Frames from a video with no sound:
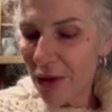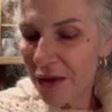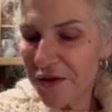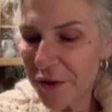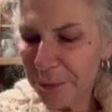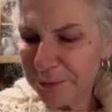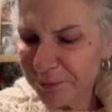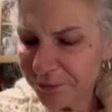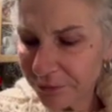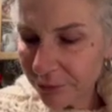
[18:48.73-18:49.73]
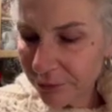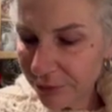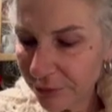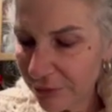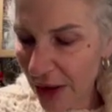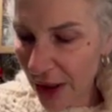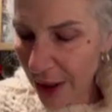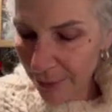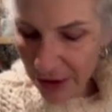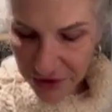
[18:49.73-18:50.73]
So,
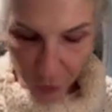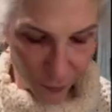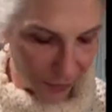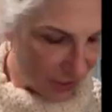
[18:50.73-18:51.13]
I don't want to